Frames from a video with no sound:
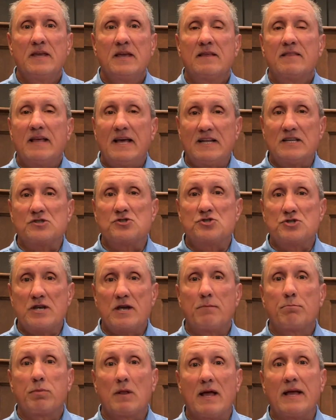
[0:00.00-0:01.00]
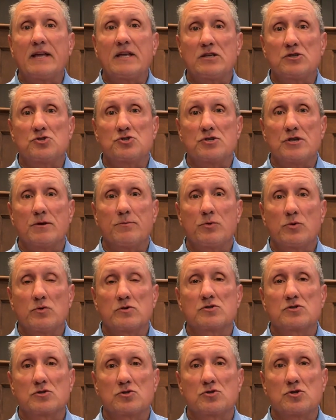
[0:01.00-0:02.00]
That is Jeb Blankenship, who
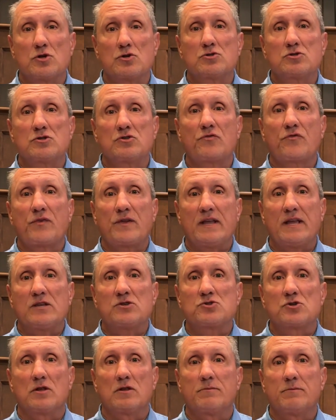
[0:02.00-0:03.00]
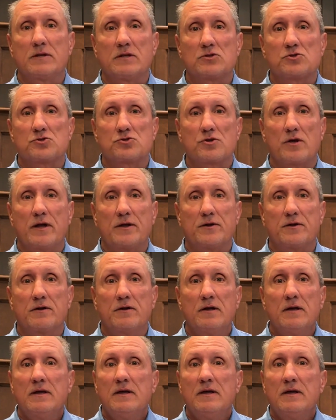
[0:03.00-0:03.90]
is the church's financial administrator.